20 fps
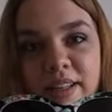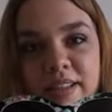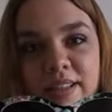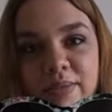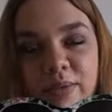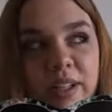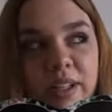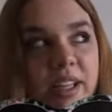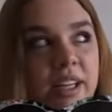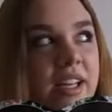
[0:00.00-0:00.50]

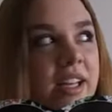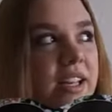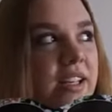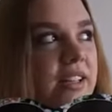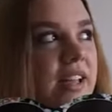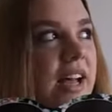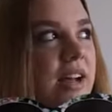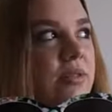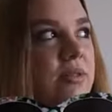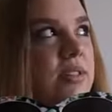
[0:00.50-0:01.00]
It's really
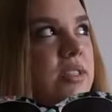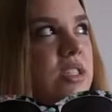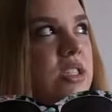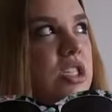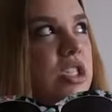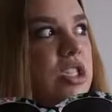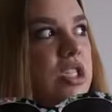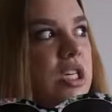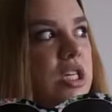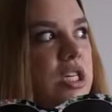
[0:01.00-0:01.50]
getting loud.
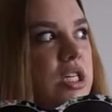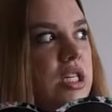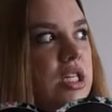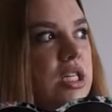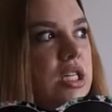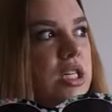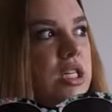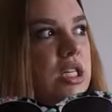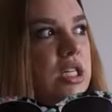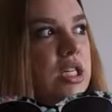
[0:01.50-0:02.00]

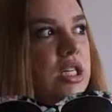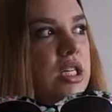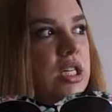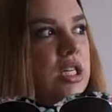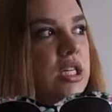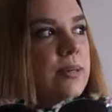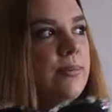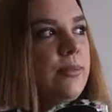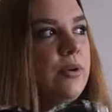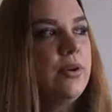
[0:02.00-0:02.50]

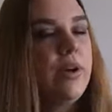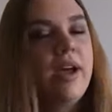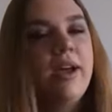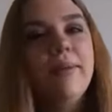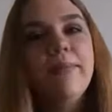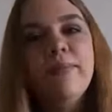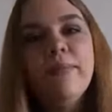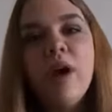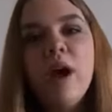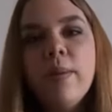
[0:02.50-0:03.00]
Stop.
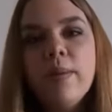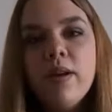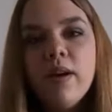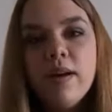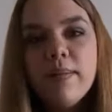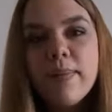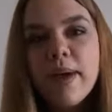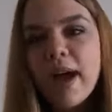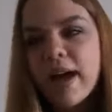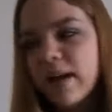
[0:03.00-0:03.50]
Okay, I'll be
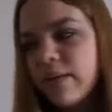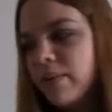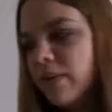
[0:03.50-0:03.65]
right back.